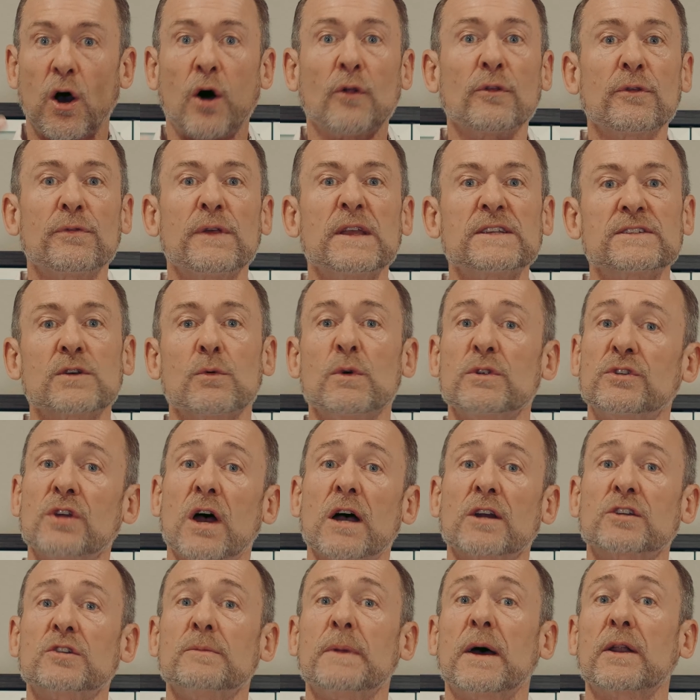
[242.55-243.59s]
All the things that we
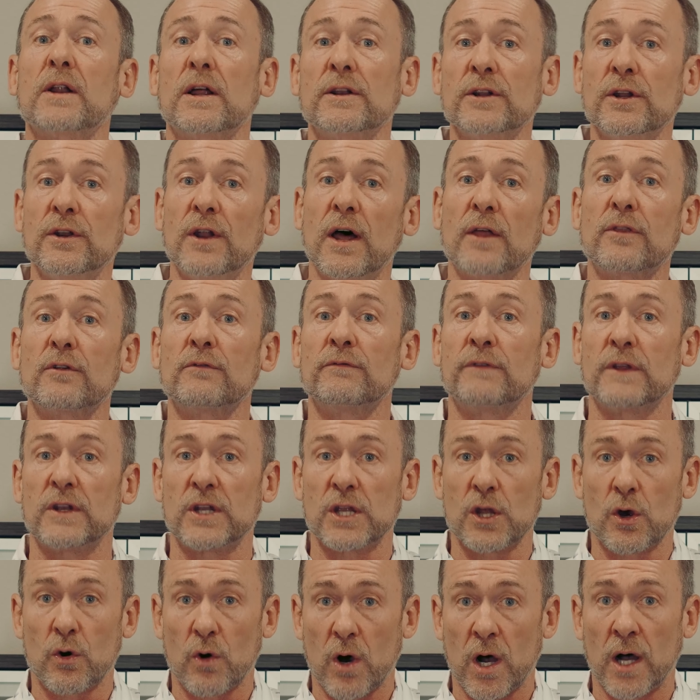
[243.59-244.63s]
talked about on another
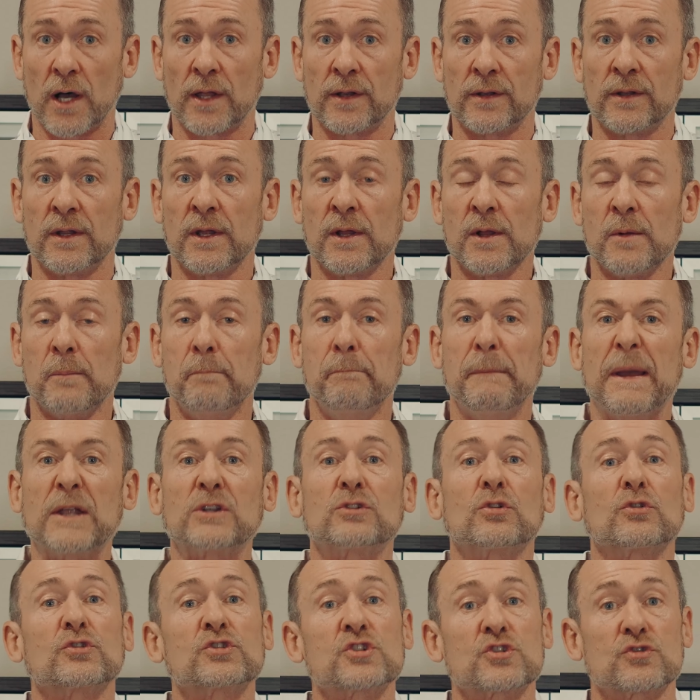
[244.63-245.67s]
video on
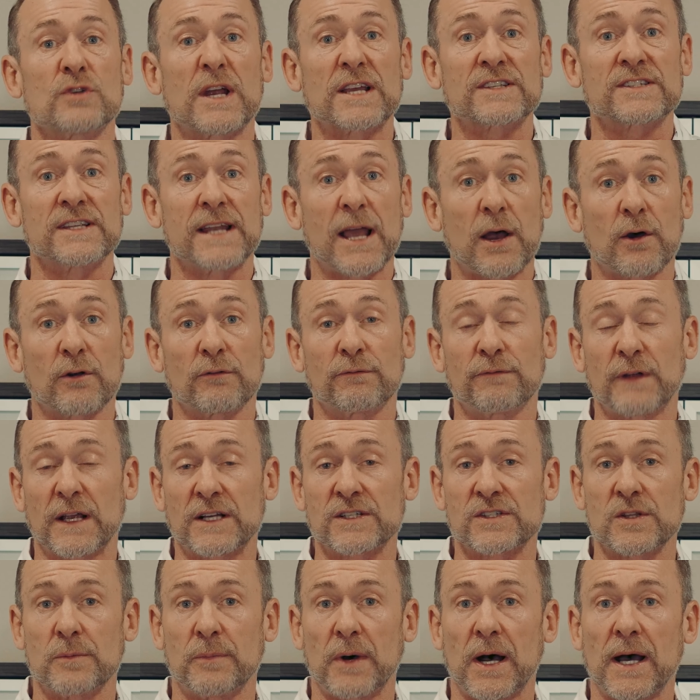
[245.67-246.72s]
mental stress and how it
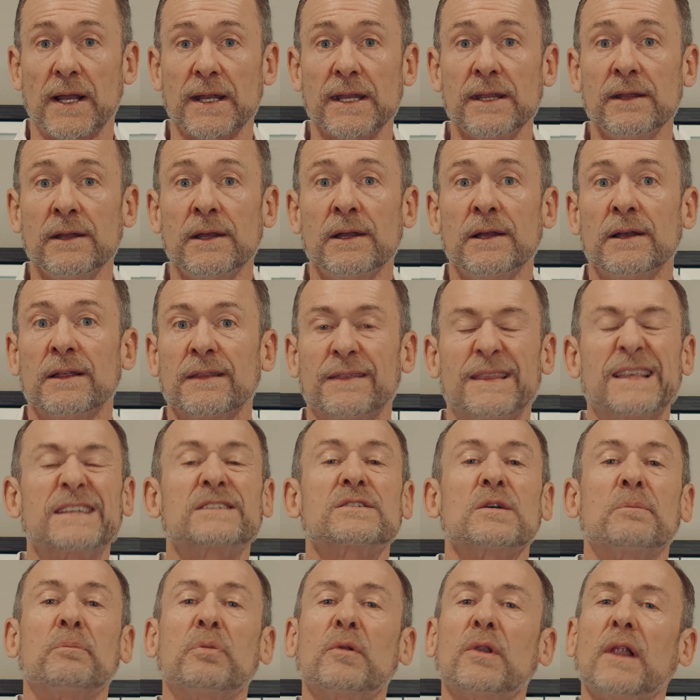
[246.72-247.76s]
affects the body,
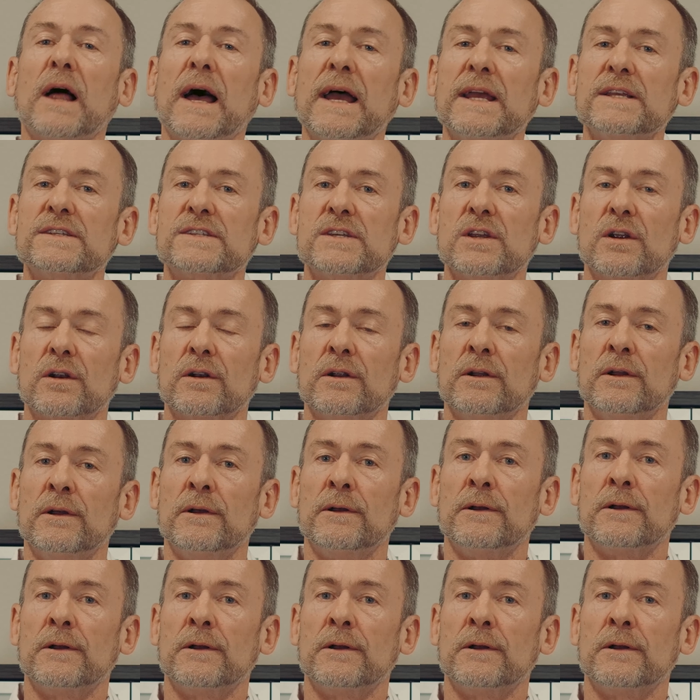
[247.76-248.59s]
this applies here.